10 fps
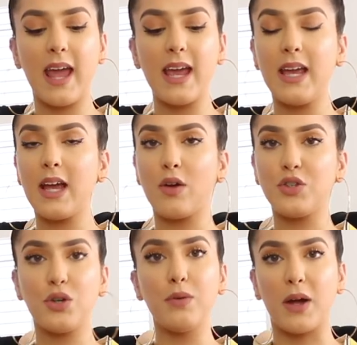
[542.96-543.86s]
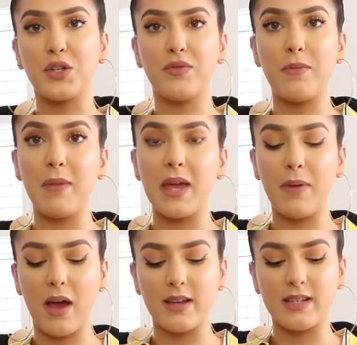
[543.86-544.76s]
they are too much for me
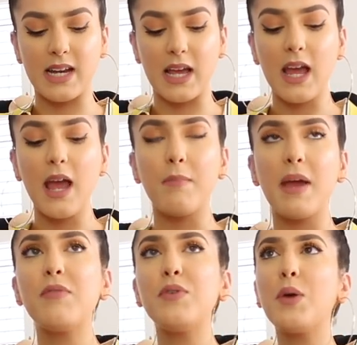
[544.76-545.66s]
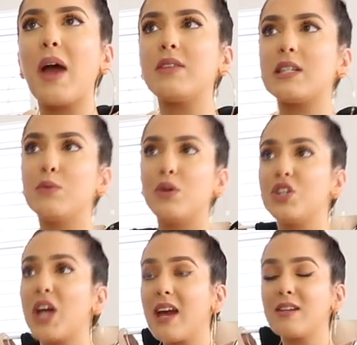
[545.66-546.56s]
personally. But if you have a smaller
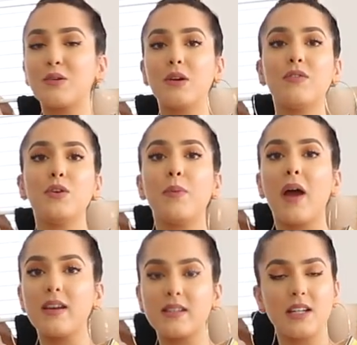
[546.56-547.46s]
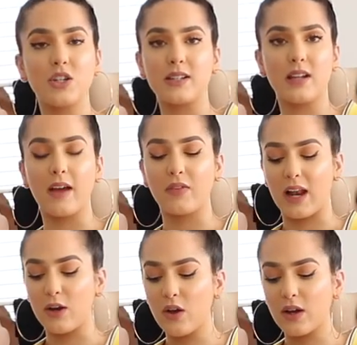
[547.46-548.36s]
chest, or if you personally just like
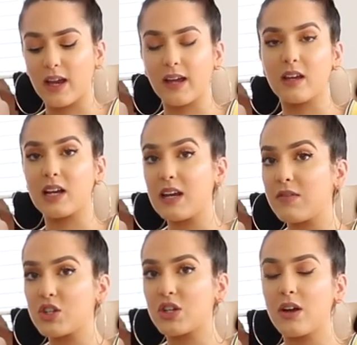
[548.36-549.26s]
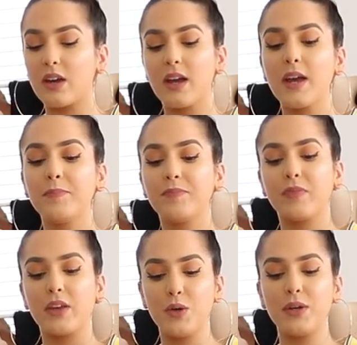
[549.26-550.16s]
that look, like a cleavage look,
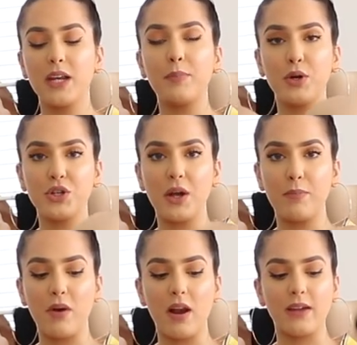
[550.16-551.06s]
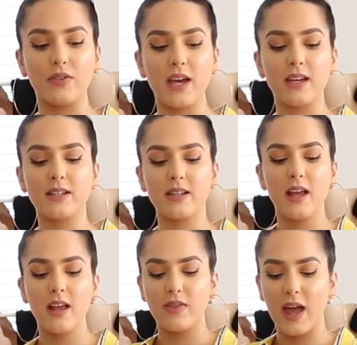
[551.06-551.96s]
you need a push-up bra like this
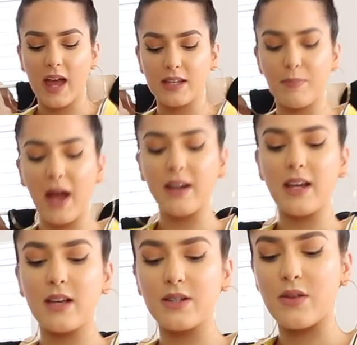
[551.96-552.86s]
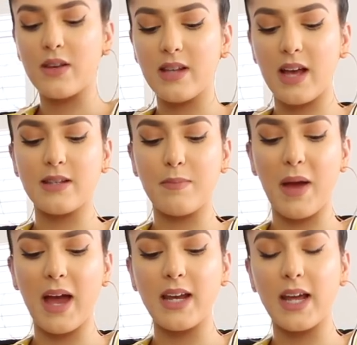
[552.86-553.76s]
that has padding. So this has
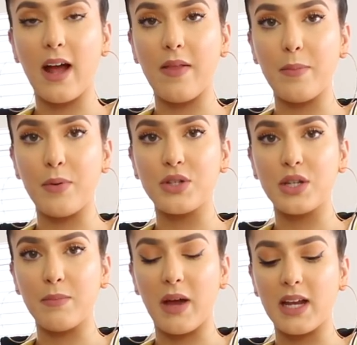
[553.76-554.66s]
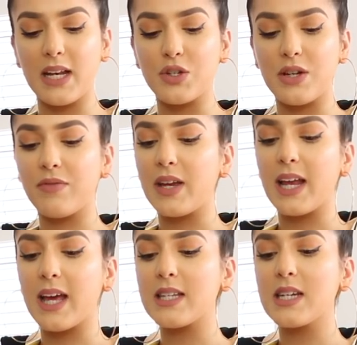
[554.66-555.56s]
padding at the bottom, I can literally feel
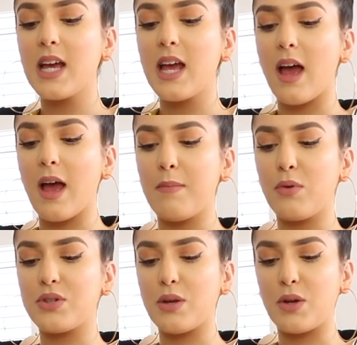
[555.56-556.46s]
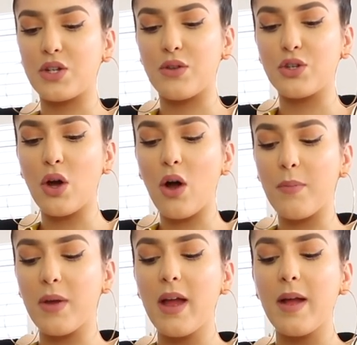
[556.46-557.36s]
it, not so much at the
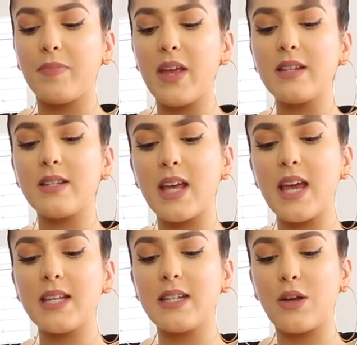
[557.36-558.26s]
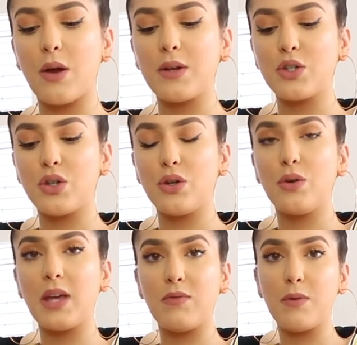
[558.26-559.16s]
top. This is going
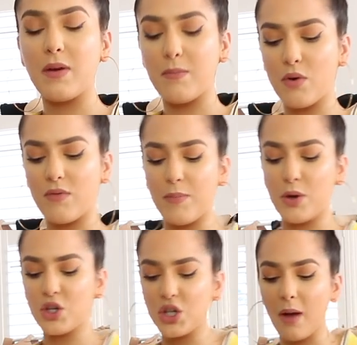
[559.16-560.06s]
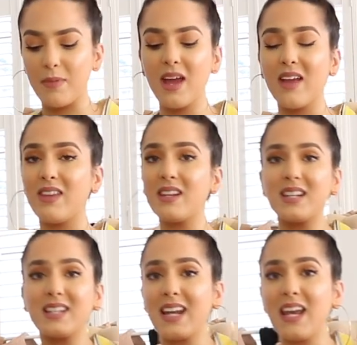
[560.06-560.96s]
to give you a bit more of a push-up. This
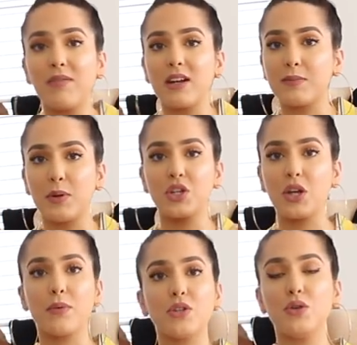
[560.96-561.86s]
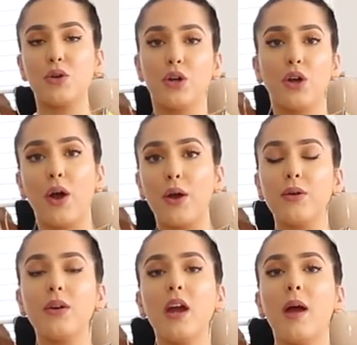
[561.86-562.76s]
isn't even as push-up as you can
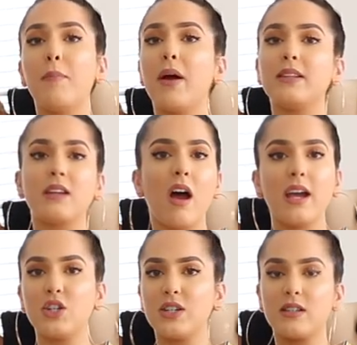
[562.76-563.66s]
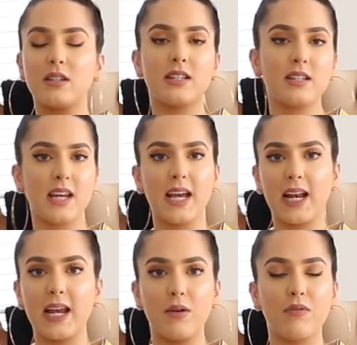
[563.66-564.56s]
go, but I just steer
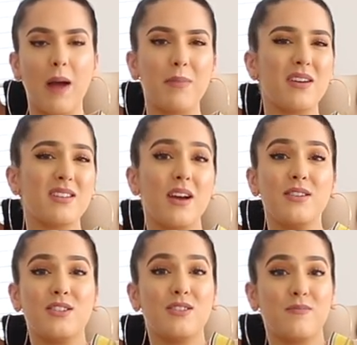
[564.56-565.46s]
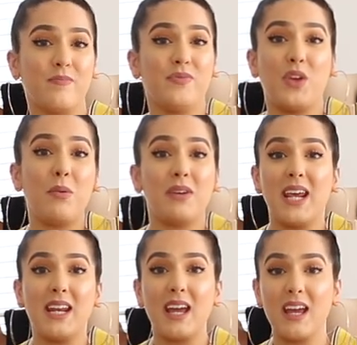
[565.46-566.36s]
clear of that because I don't
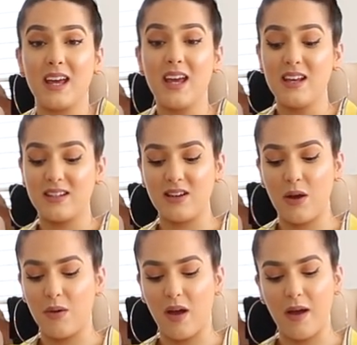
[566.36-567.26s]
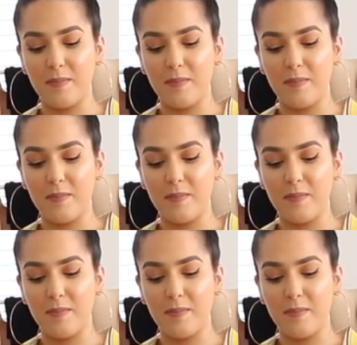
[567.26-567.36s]
need it. So